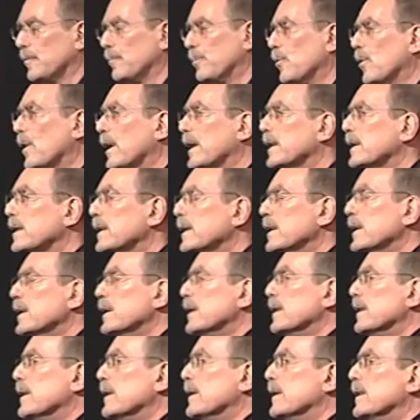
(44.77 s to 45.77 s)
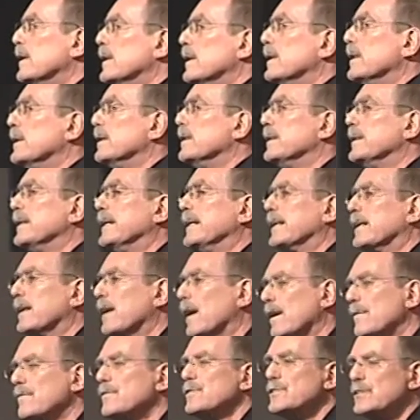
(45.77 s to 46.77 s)
the point, the
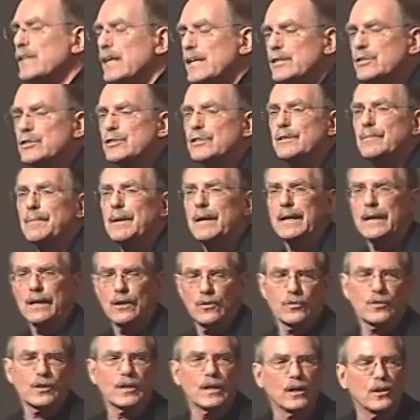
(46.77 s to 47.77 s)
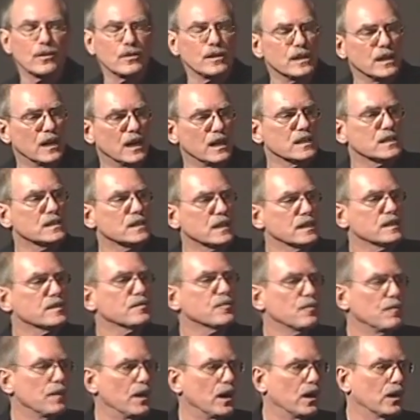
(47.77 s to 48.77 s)
conversation about healthcare in the United States
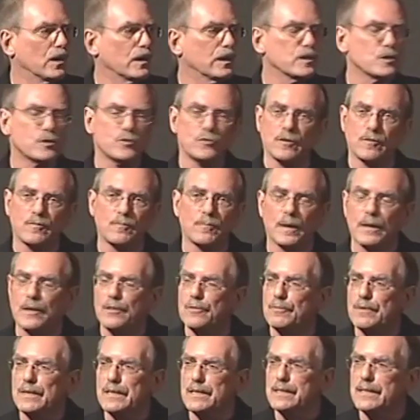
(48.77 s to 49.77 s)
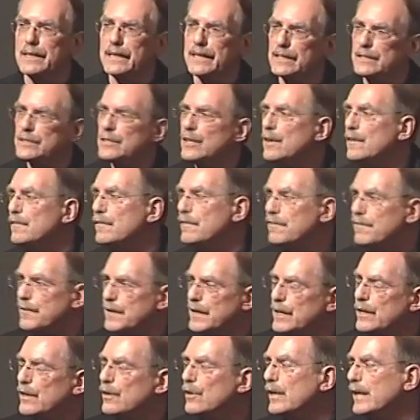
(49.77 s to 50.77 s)
of America is driven by three things:
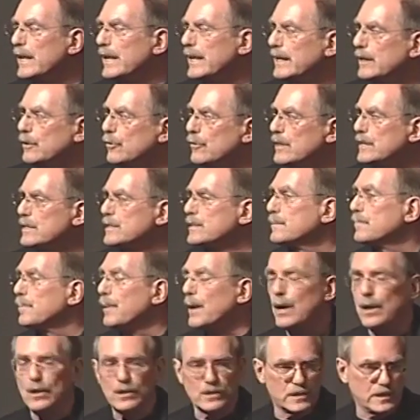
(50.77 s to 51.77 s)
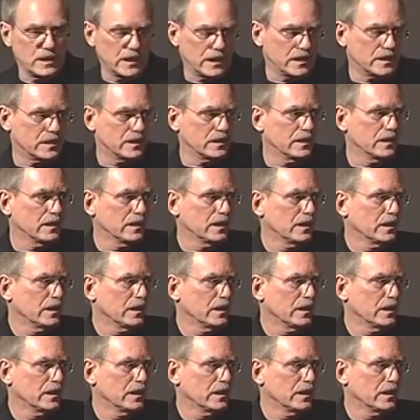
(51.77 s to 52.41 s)
fear, ignorance, and politics.